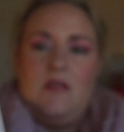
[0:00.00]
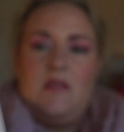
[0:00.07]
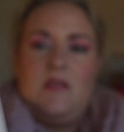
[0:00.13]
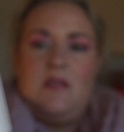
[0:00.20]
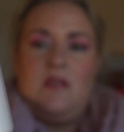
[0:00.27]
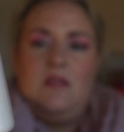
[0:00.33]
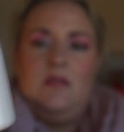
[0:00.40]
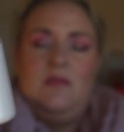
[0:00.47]

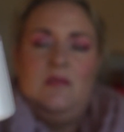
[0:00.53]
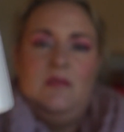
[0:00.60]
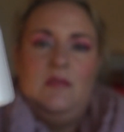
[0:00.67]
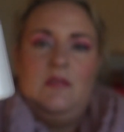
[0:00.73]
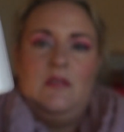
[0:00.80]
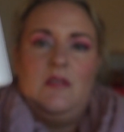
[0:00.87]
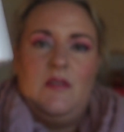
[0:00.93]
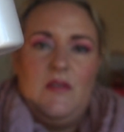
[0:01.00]
to
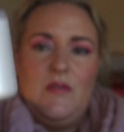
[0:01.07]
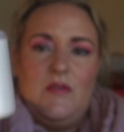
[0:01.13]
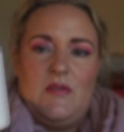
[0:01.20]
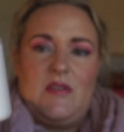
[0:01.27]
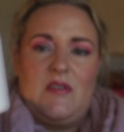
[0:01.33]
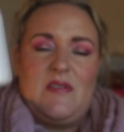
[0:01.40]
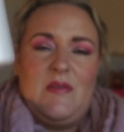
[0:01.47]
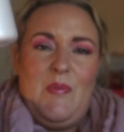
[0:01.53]

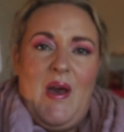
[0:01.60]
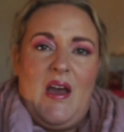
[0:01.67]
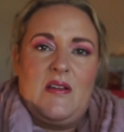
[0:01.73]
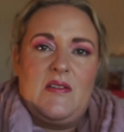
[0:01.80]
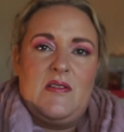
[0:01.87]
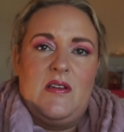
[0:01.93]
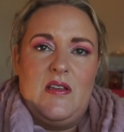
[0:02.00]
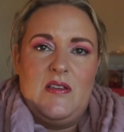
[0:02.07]
use because the
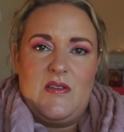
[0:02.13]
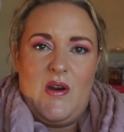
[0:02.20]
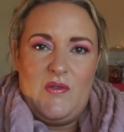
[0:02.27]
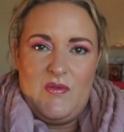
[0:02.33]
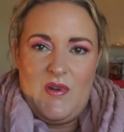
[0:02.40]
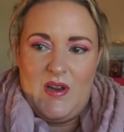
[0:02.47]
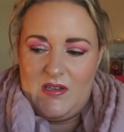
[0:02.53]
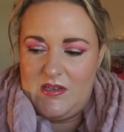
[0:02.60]
packaging is
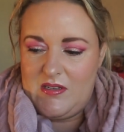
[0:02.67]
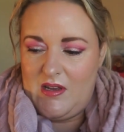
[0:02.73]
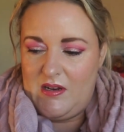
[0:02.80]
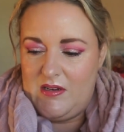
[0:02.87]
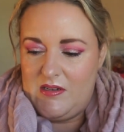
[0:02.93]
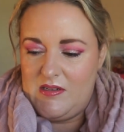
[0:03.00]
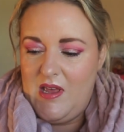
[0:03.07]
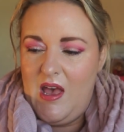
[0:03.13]
horrendous
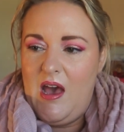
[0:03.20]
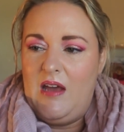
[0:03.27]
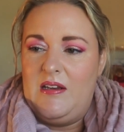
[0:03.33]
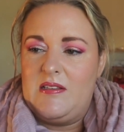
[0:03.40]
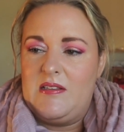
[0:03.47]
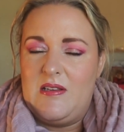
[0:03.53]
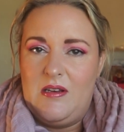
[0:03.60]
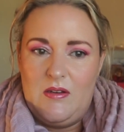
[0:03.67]
on it and
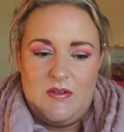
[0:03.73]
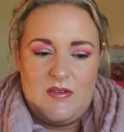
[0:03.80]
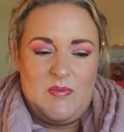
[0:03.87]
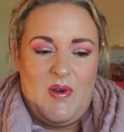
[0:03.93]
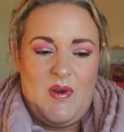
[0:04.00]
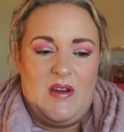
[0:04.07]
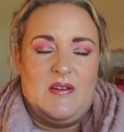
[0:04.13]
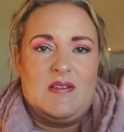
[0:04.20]
it's a loose
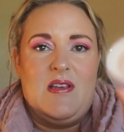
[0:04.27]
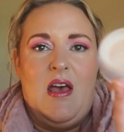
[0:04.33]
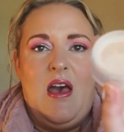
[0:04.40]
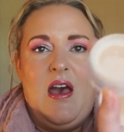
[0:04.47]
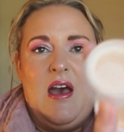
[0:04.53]
product.